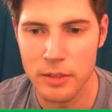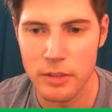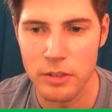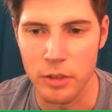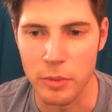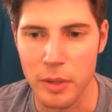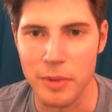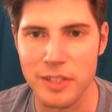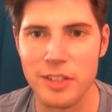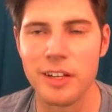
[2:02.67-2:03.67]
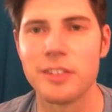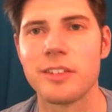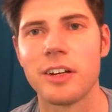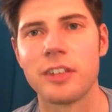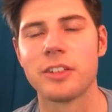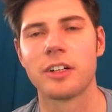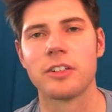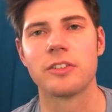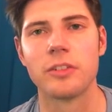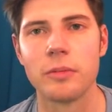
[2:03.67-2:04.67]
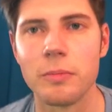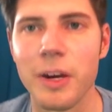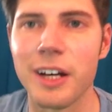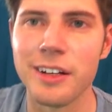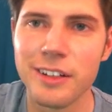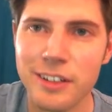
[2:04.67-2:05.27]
So hope that made sense. I'll talk to you soon. Bye.